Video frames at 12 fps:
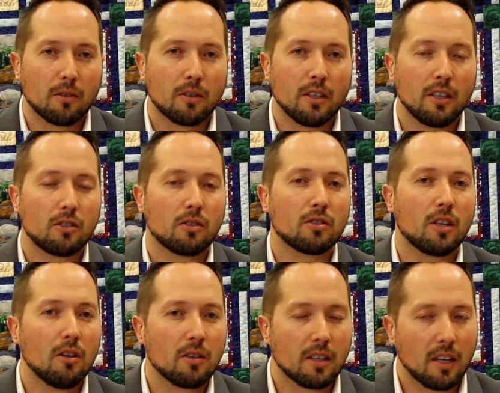or an initial
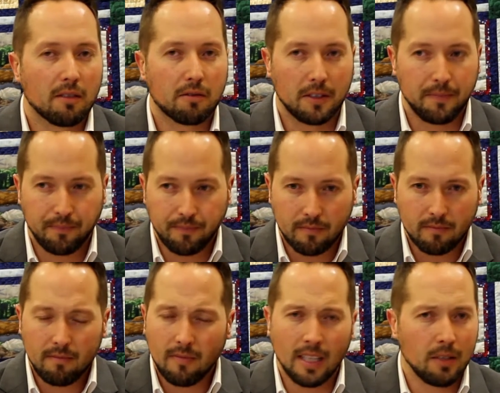token offering.
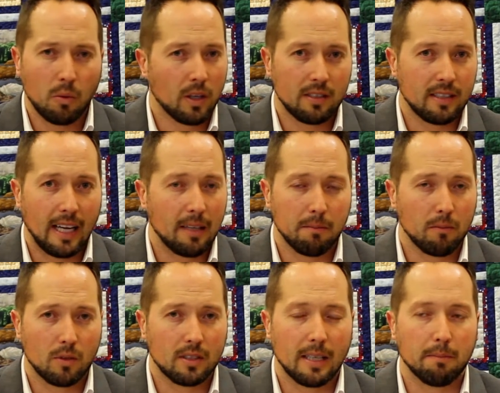And what does
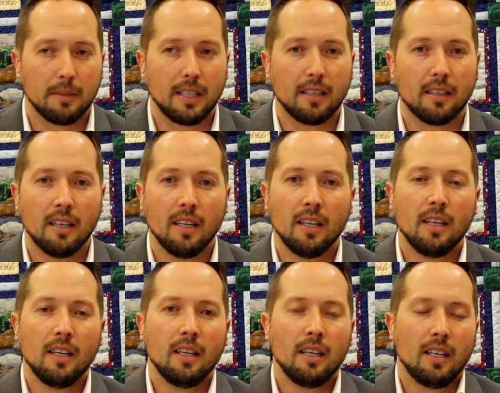that mean?
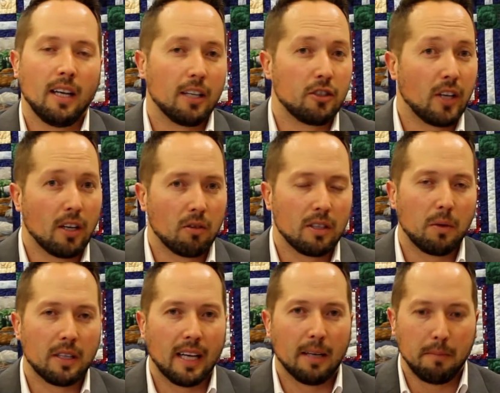And generally
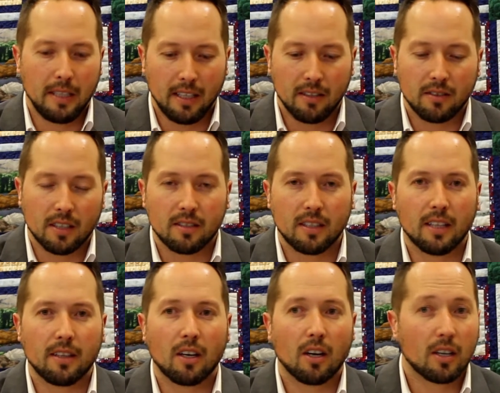what that means is
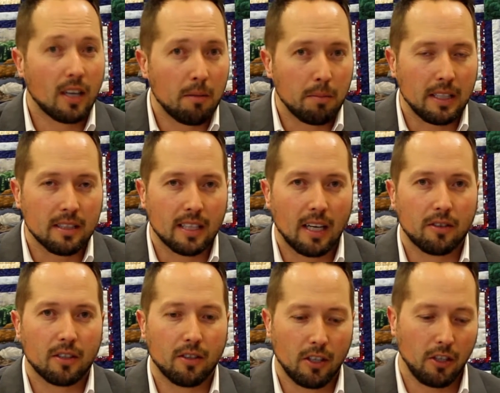that there are companies
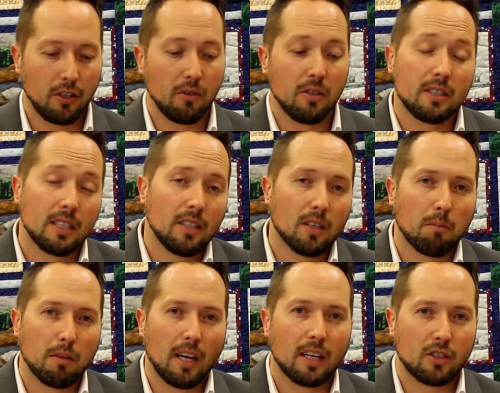out there that, using a
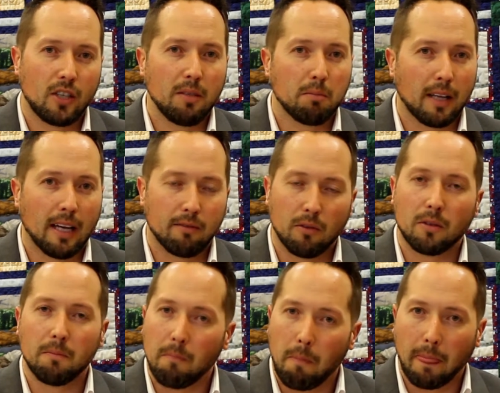blockchain
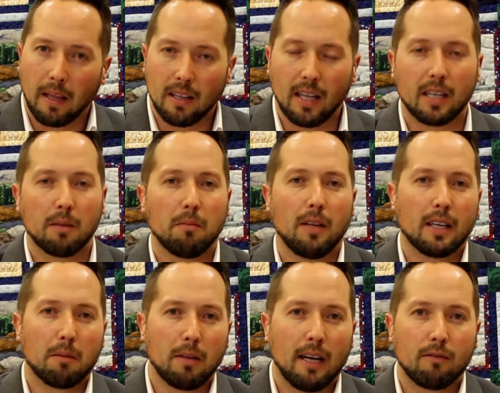platform, like
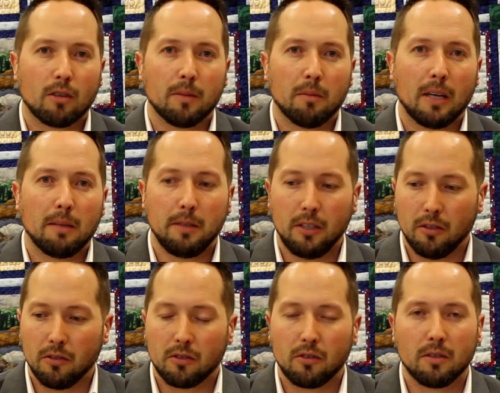a platform that might be
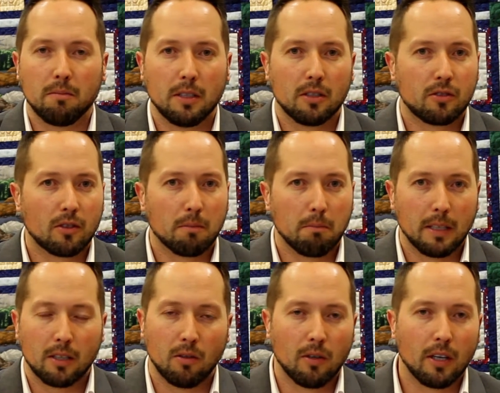used to administer
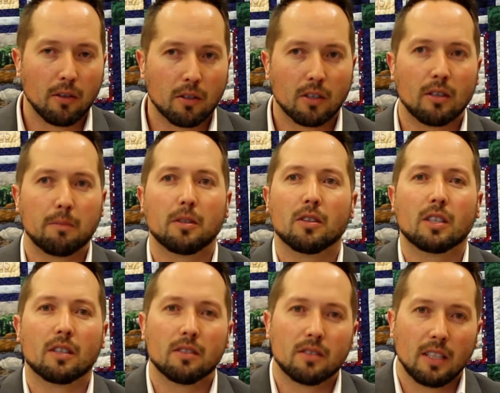Bitcoin or a
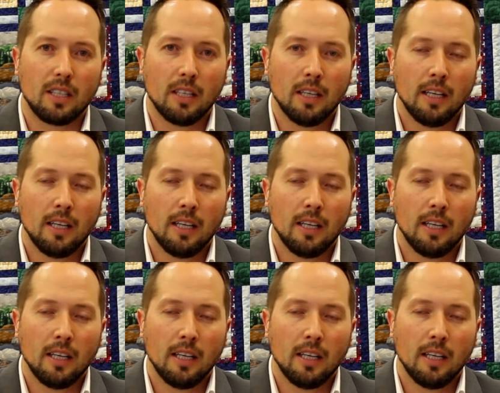cryptocurrency,